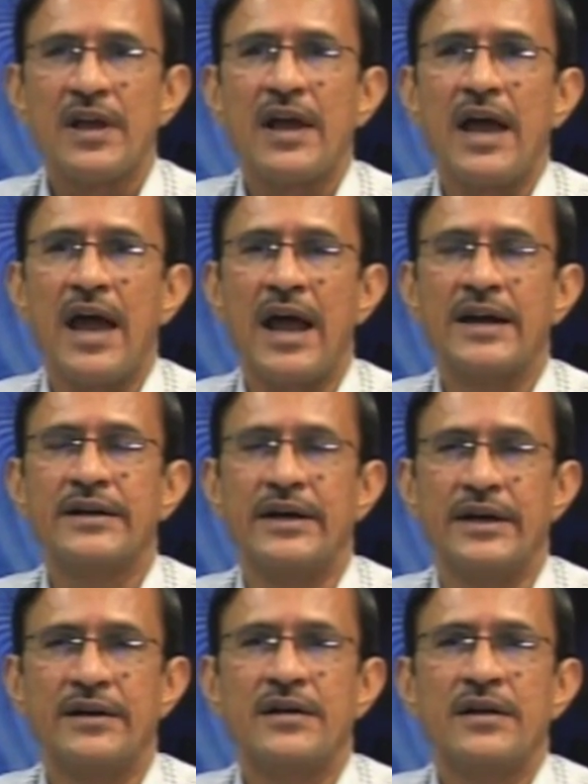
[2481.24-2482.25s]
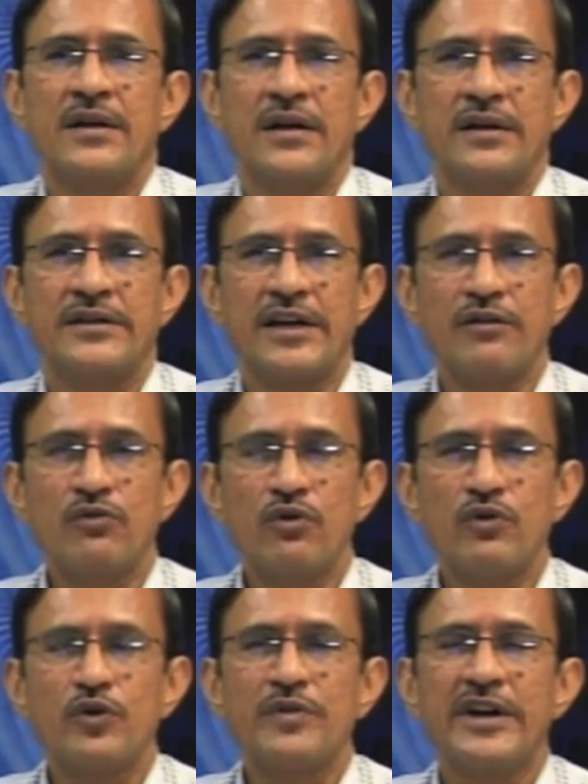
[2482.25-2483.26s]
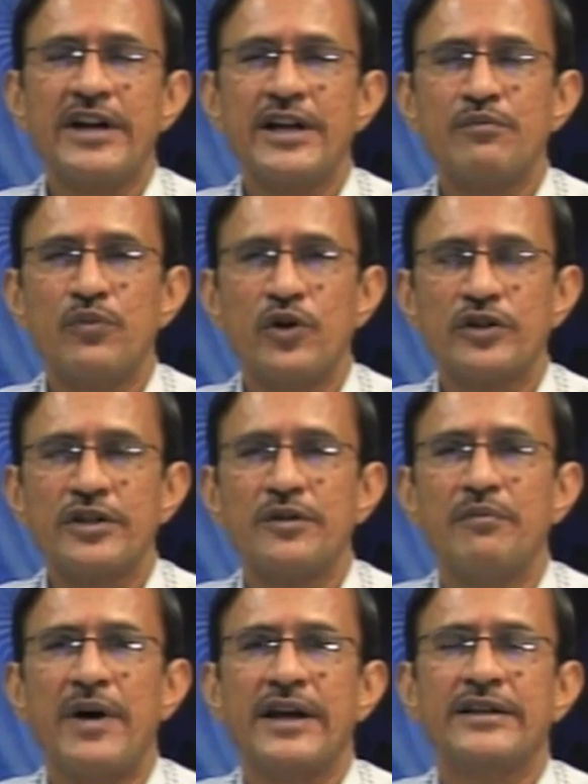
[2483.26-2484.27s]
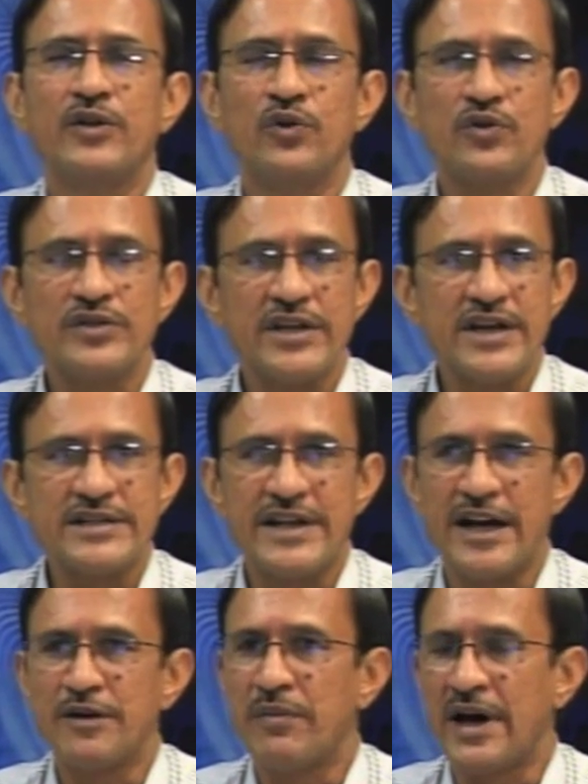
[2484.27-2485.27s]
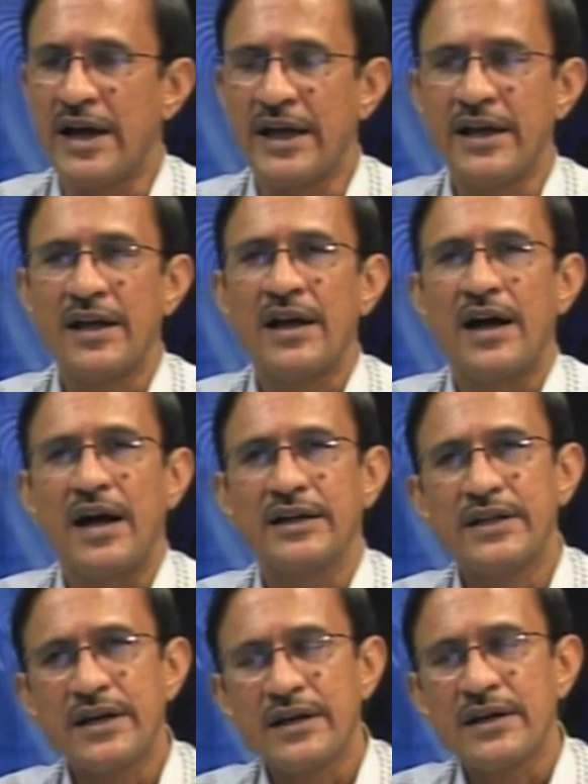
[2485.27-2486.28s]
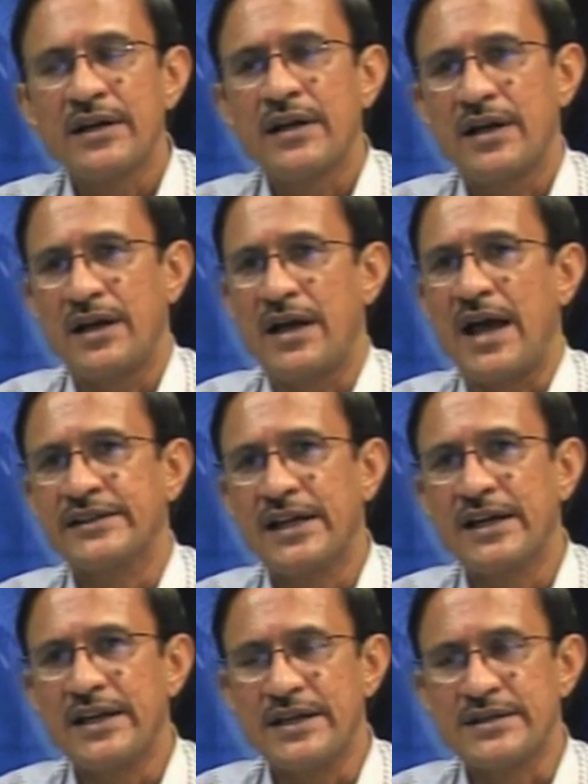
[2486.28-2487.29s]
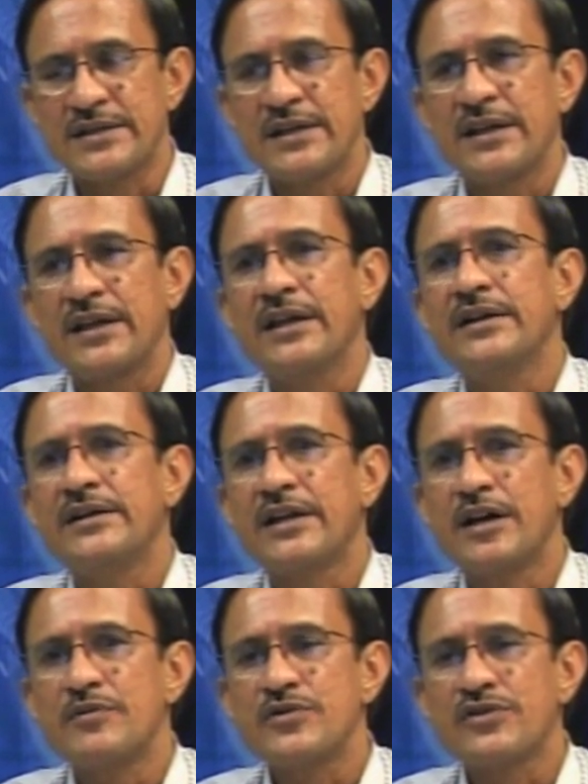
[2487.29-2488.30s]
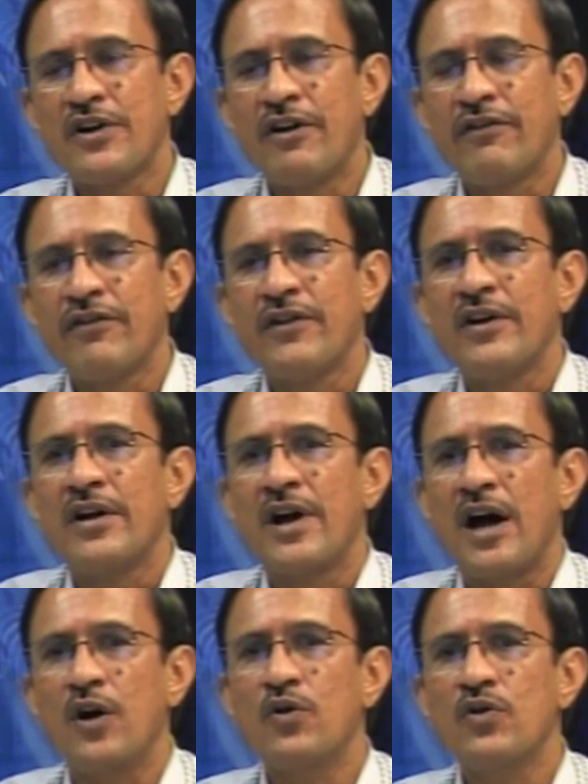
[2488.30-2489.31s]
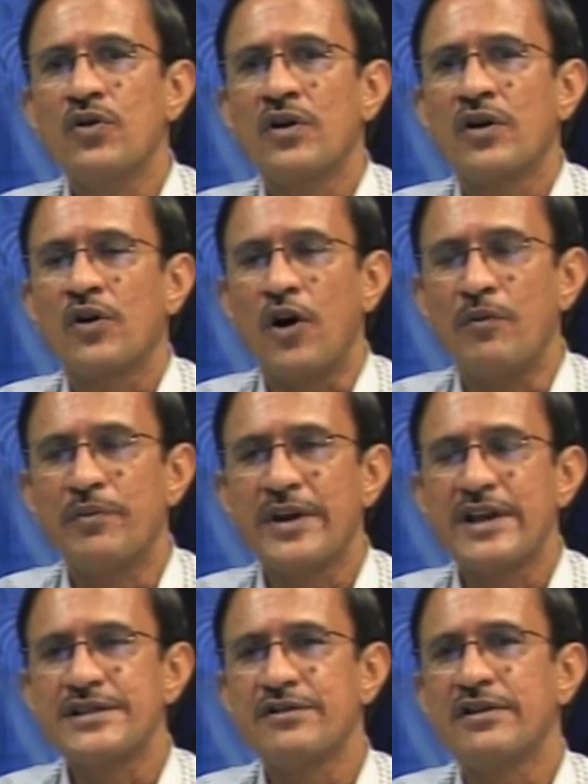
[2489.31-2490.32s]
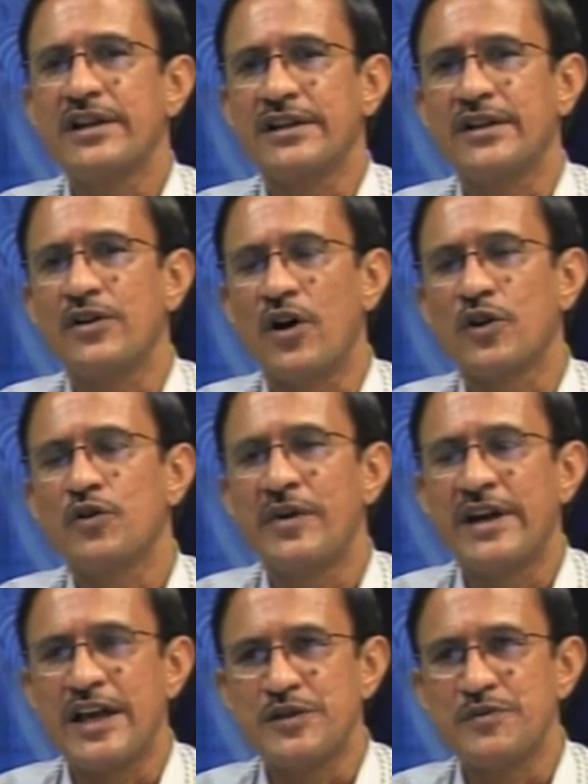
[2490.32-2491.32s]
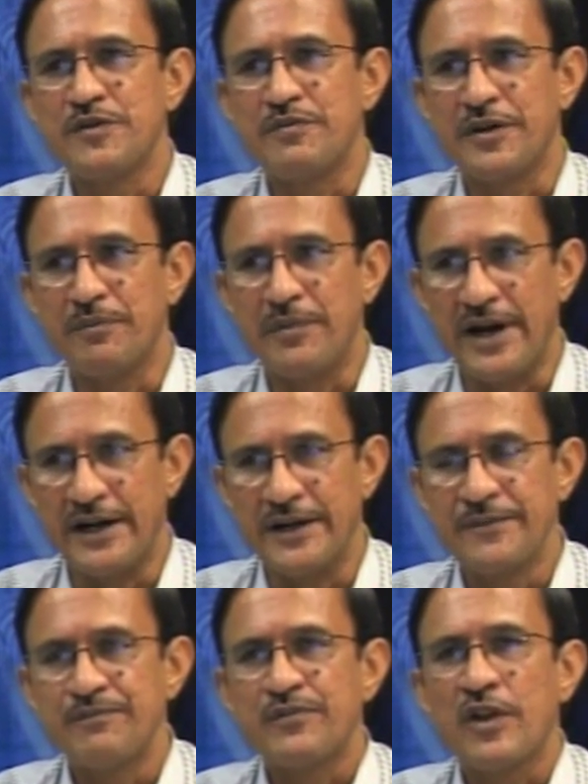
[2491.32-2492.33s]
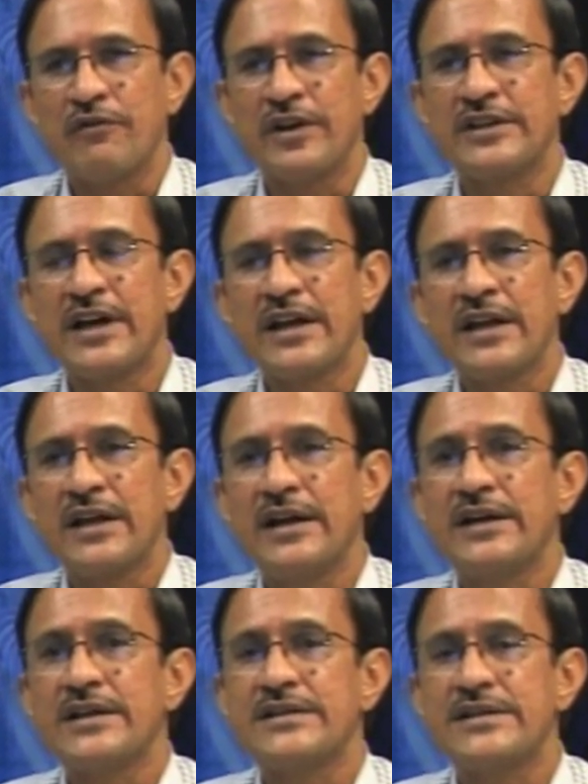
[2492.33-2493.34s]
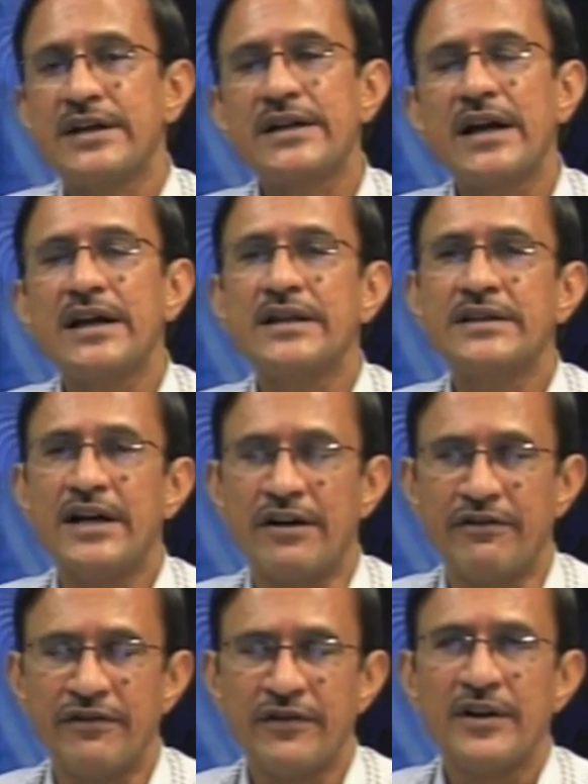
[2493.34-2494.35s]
and the review would be done both by the users and by other analysts in terms of how comprehensively the document has been prepared, whether it is detailed enough